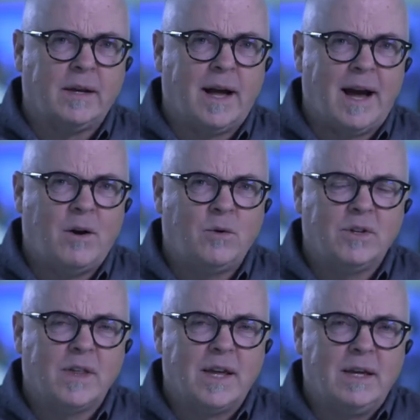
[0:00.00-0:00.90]
How
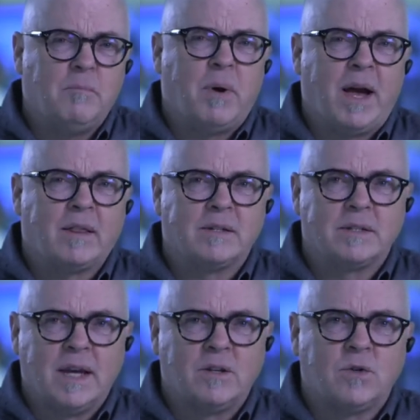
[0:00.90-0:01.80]
do they impact the
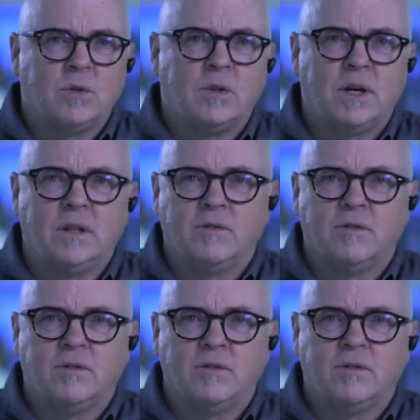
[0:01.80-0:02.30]
schedule and